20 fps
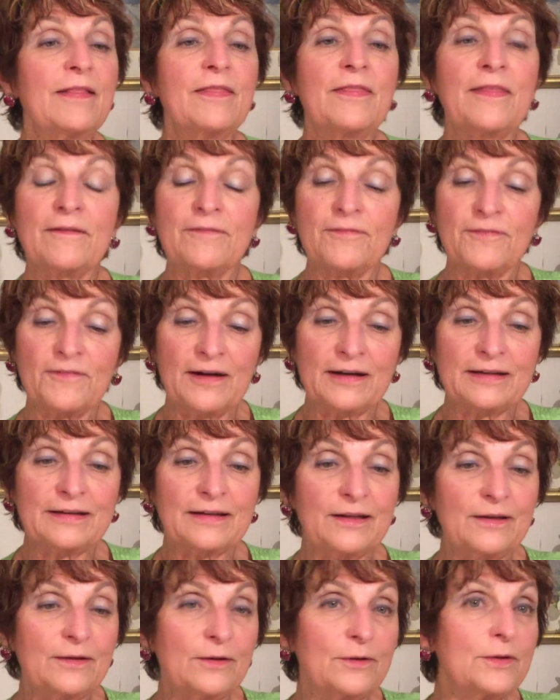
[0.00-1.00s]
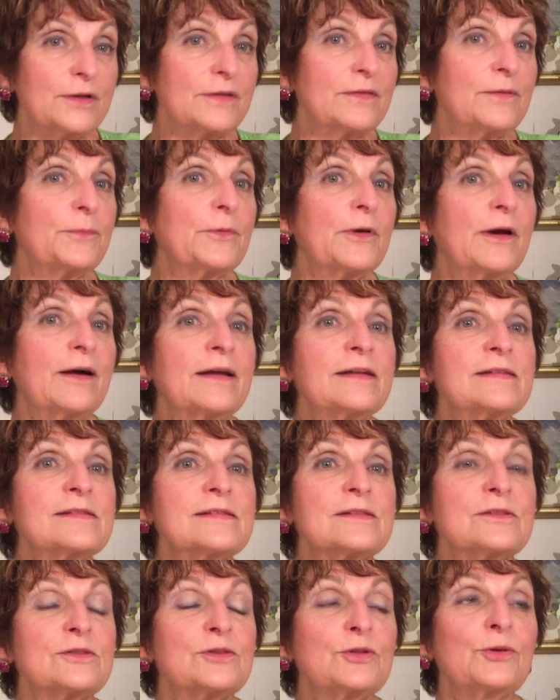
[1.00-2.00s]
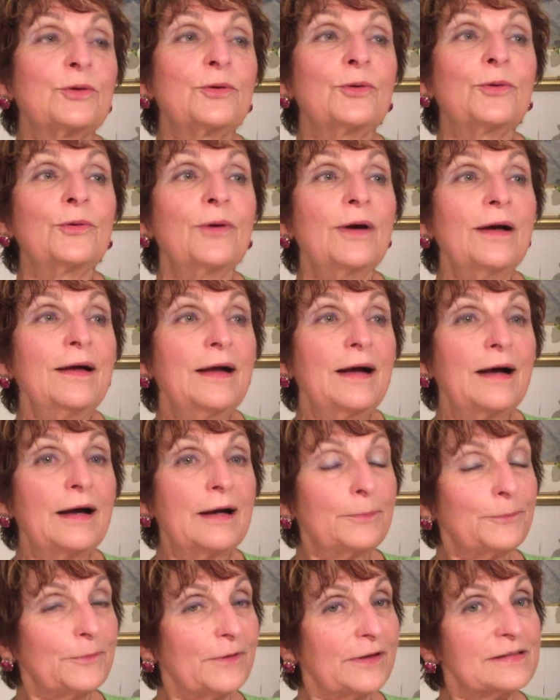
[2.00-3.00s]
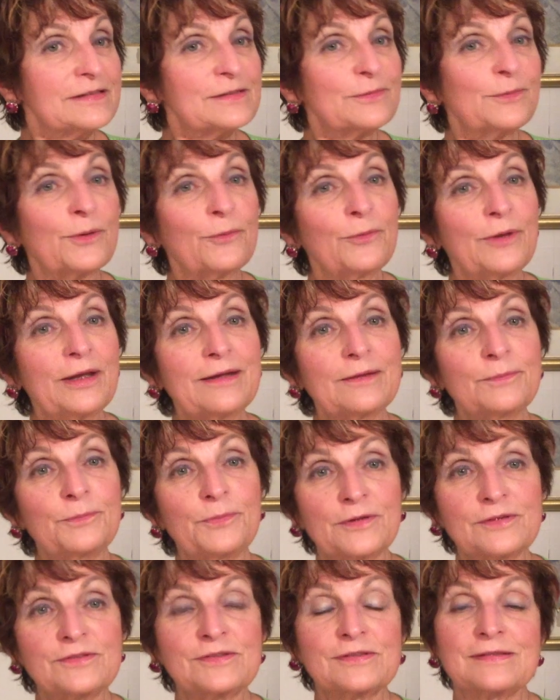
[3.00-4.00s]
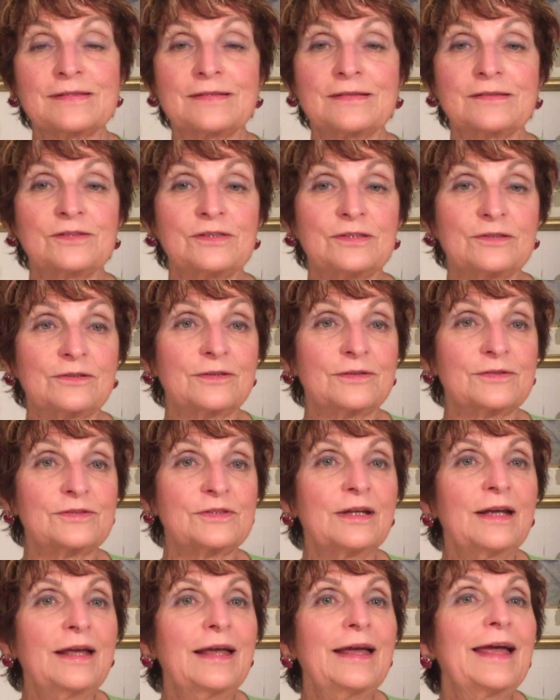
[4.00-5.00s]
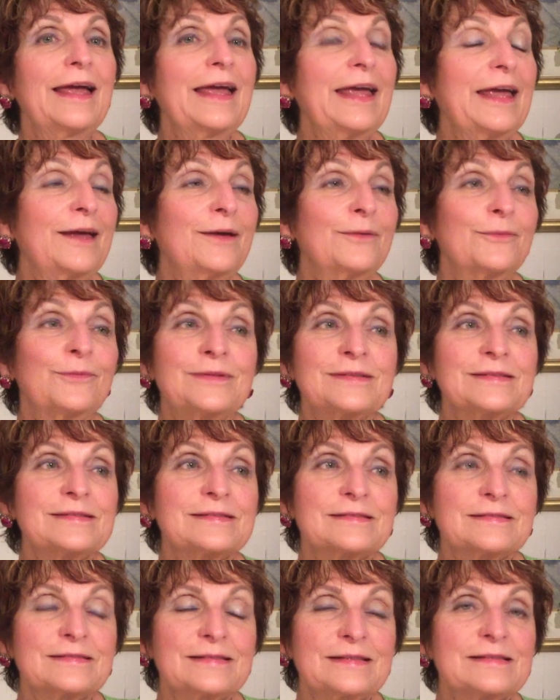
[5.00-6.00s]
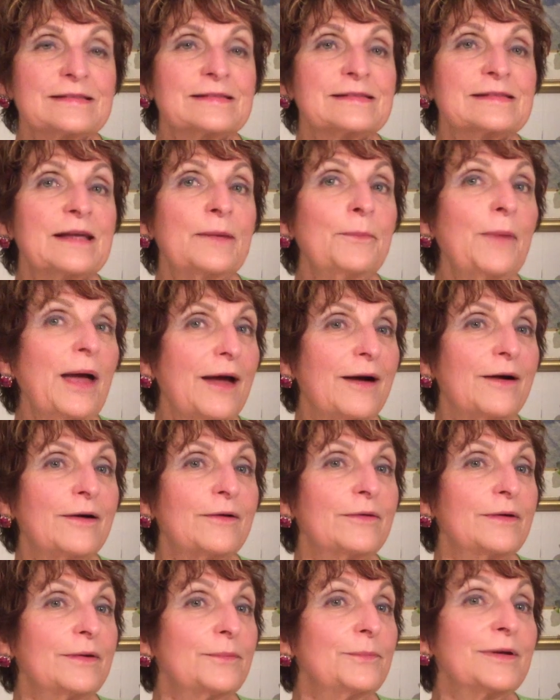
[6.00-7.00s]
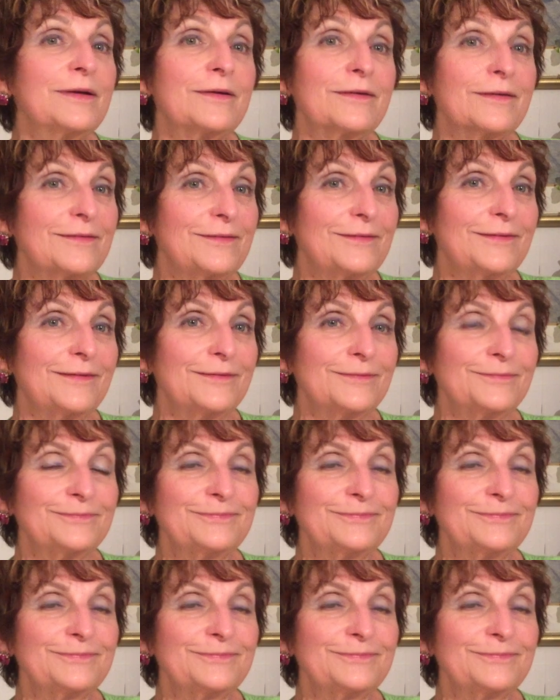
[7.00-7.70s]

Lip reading: they finally lowered the price to a place where we could purchase the church. It was somehow a miracle.